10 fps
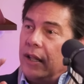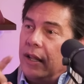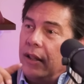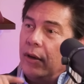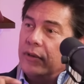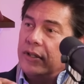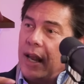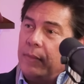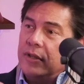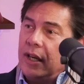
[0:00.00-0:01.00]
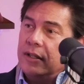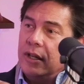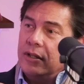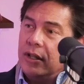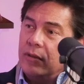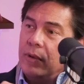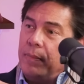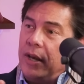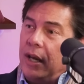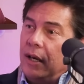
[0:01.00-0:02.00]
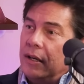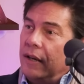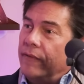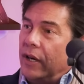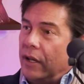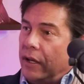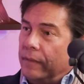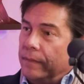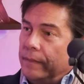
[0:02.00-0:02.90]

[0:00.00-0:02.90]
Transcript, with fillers: and then those same six digits repeat infinitely.